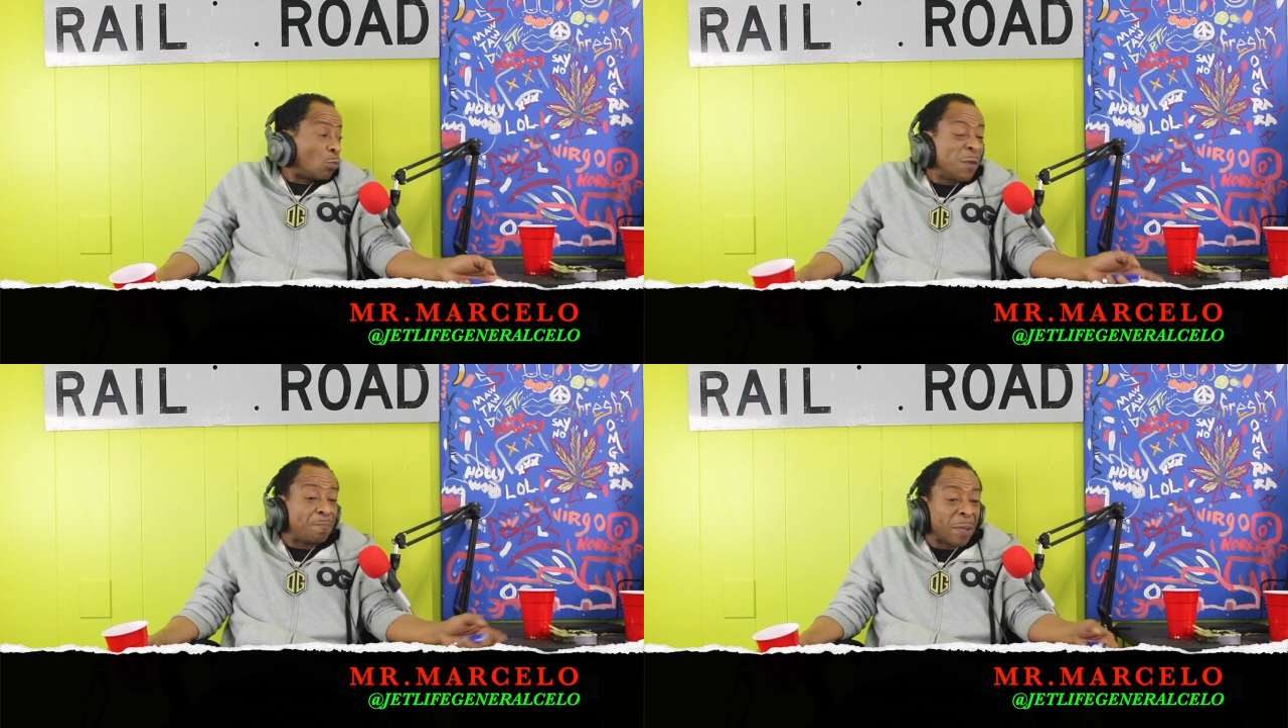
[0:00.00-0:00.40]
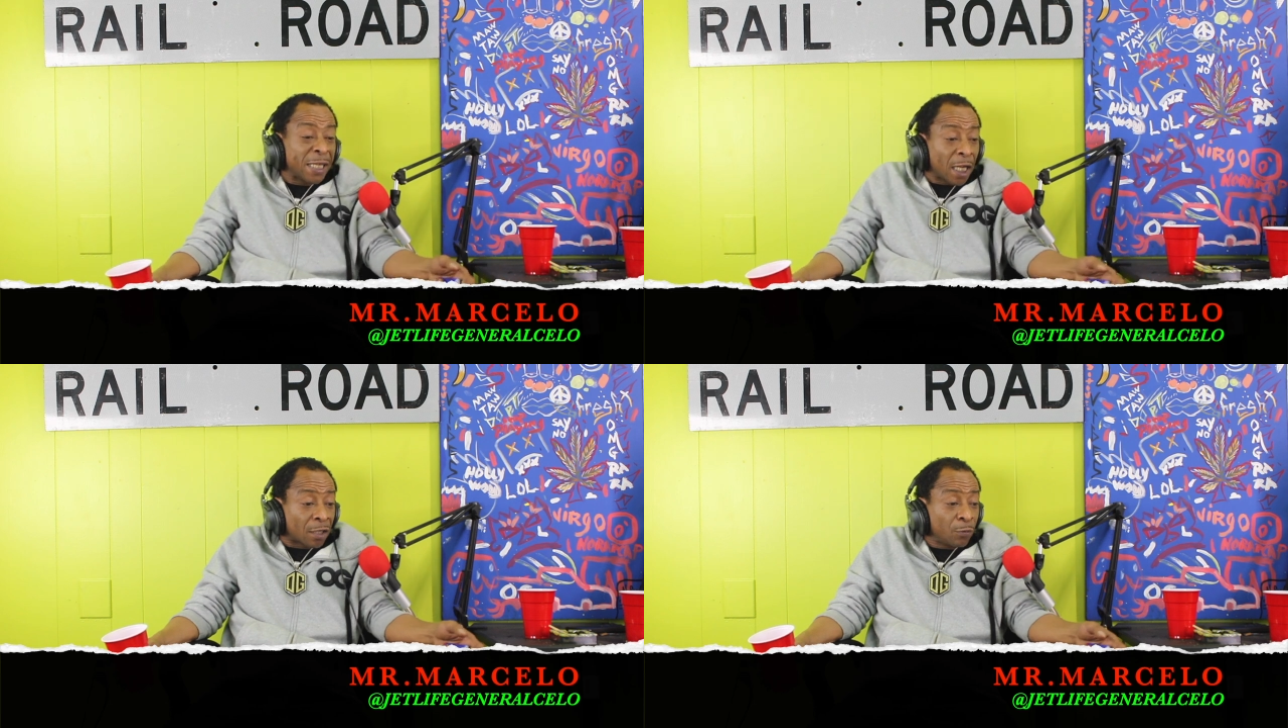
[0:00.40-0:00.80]
We've
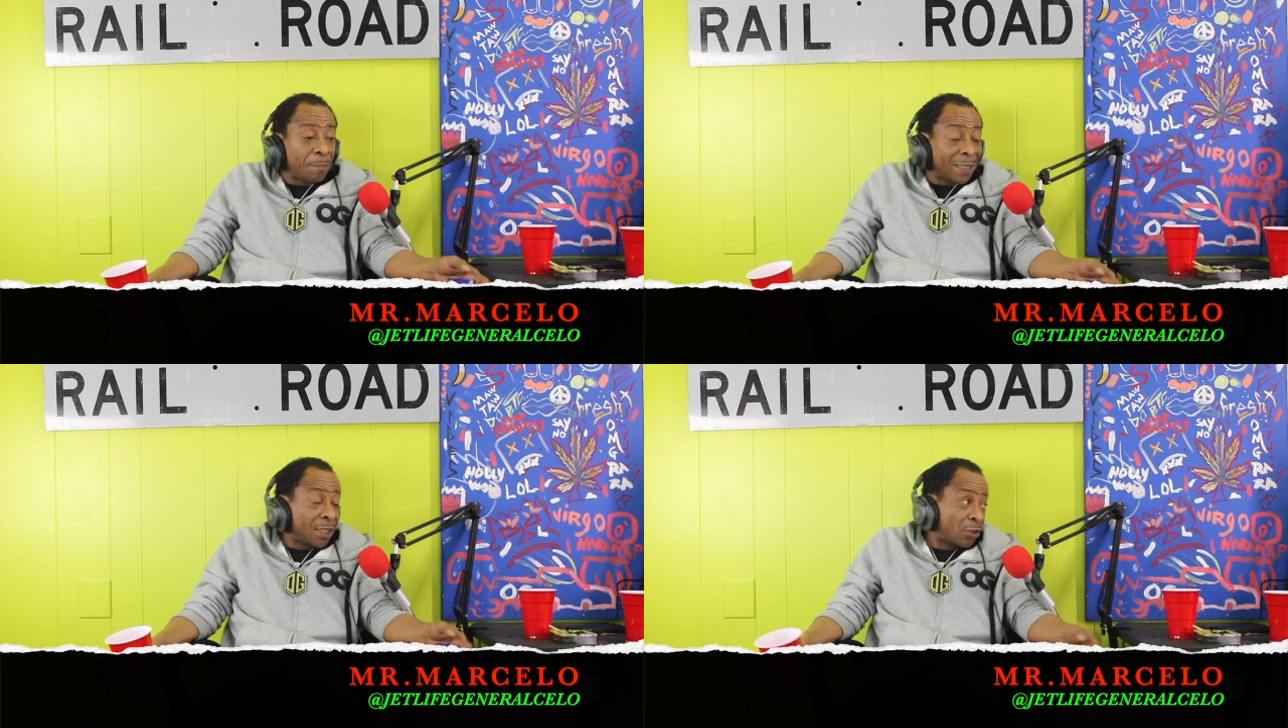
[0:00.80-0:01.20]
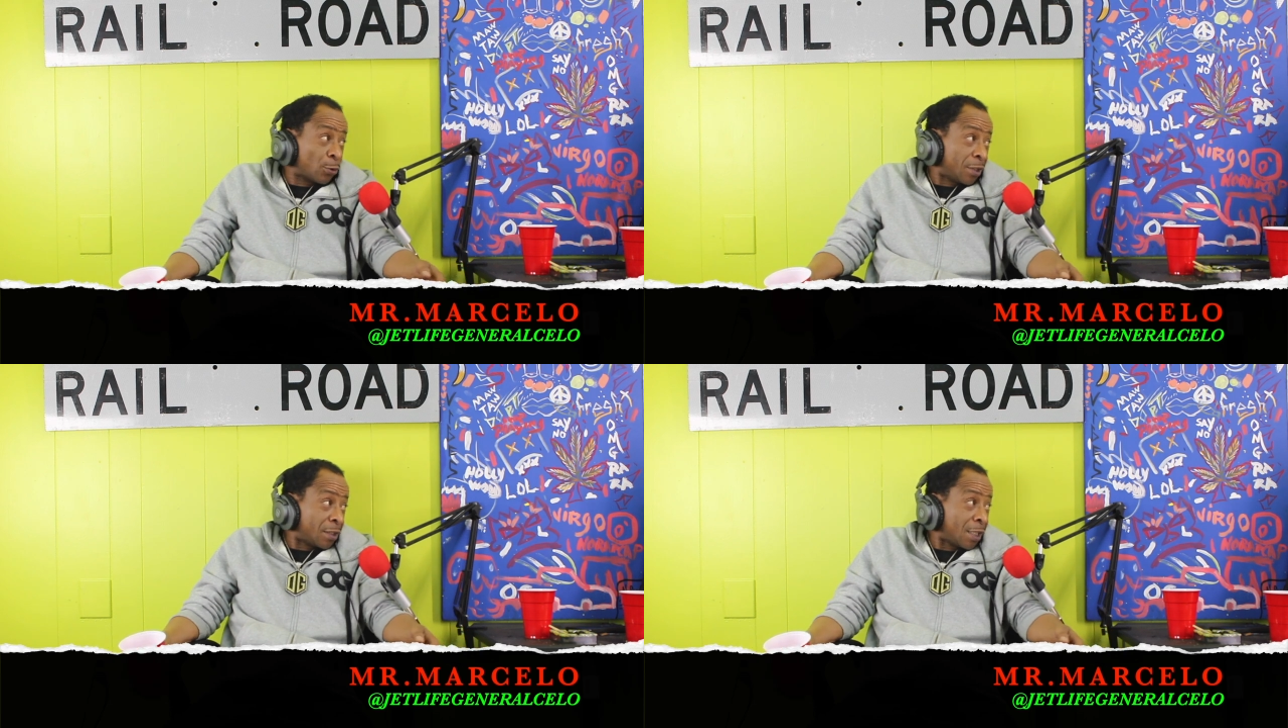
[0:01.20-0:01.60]
been there. We've been in the
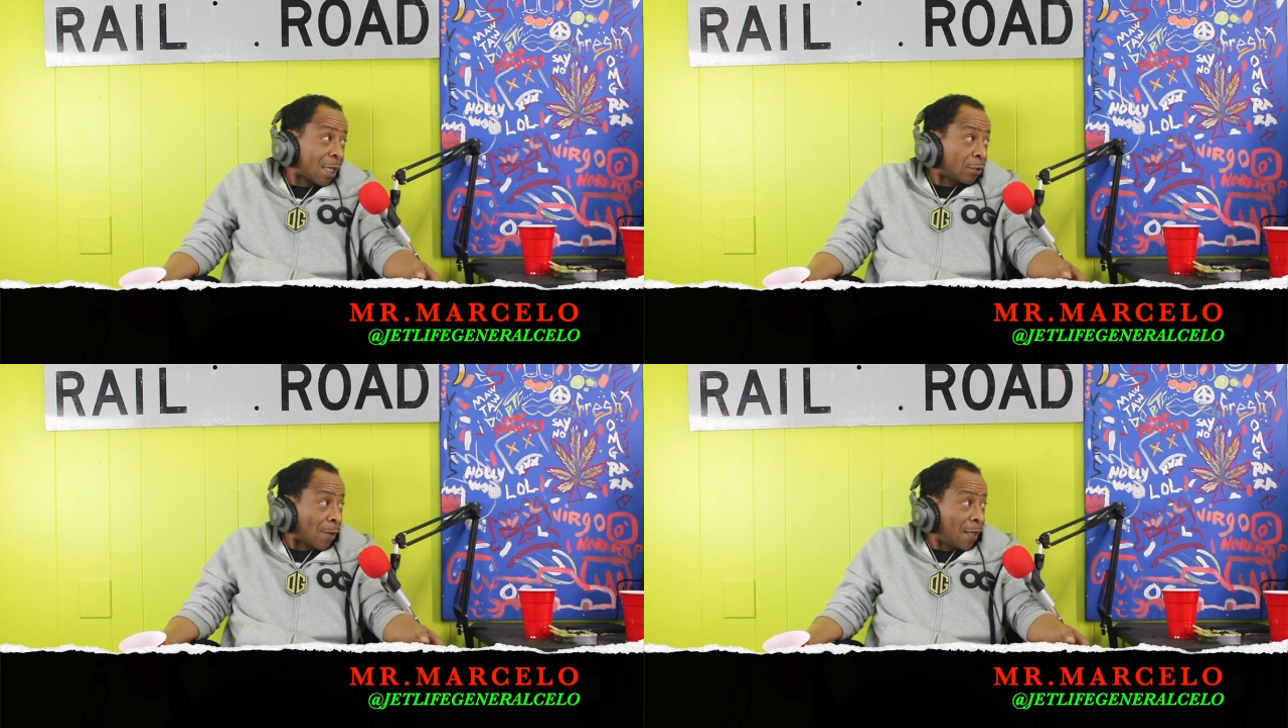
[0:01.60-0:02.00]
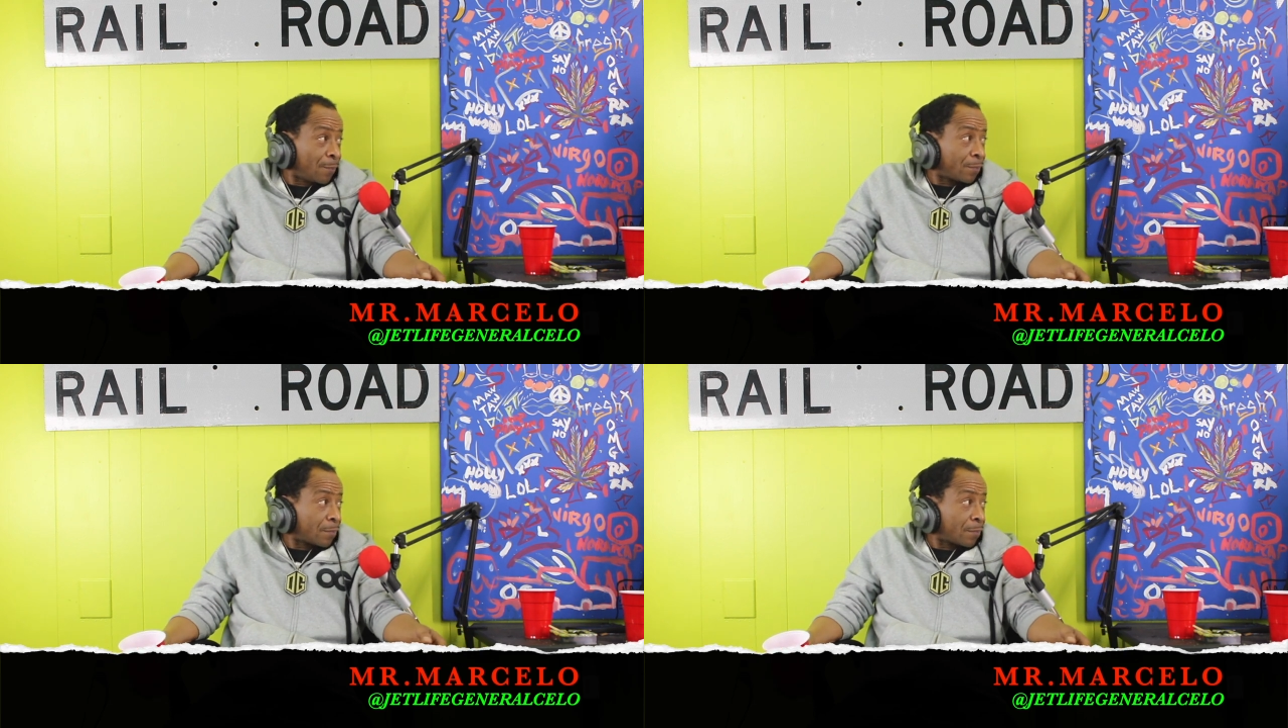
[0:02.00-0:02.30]
trenches together, right?